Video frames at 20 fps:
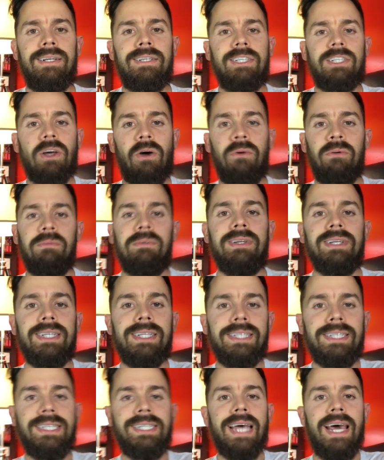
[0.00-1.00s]
So
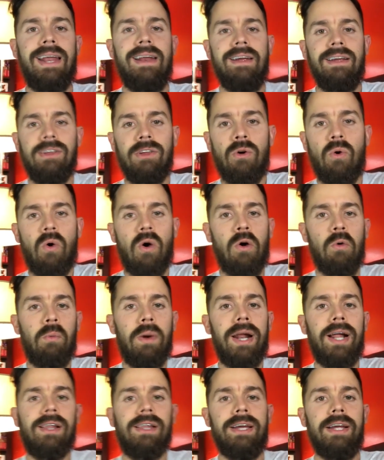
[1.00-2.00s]
setting your
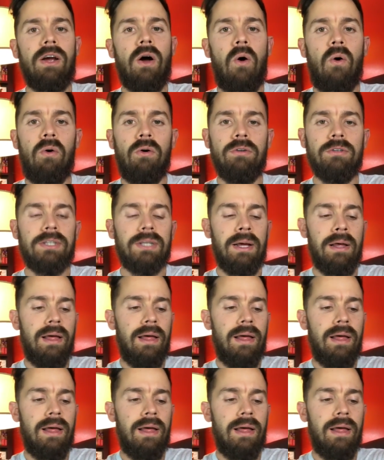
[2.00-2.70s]
weekly goals.